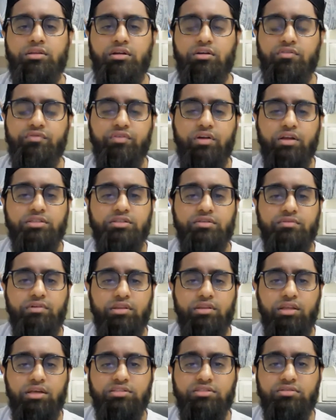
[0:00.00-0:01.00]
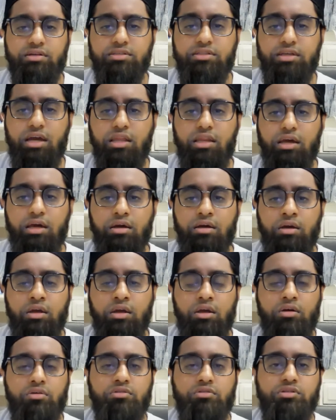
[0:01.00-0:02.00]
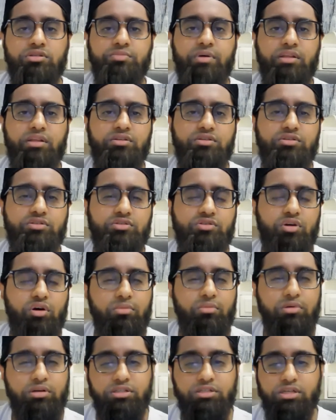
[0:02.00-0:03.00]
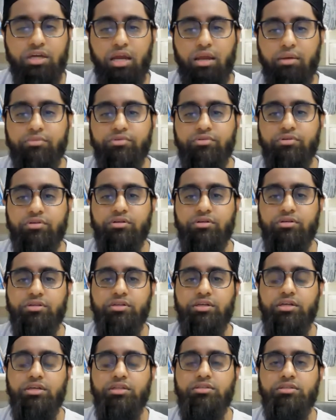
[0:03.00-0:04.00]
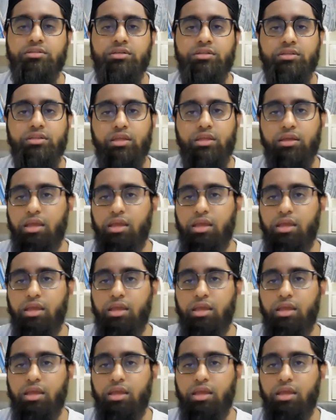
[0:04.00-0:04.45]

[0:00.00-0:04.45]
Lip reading: there are friends of Allah subhanahu wa ta'ala who spent so much time doing good deeds,